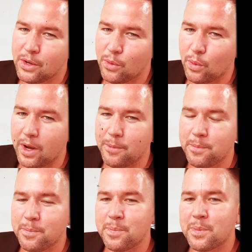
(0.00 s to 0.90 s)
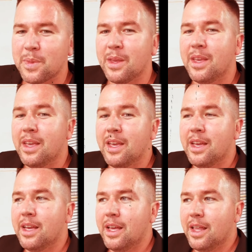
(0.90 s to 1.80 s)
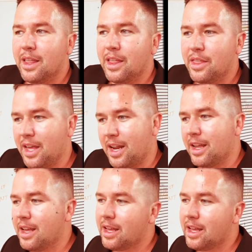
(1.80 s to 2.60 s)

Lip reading: well, then,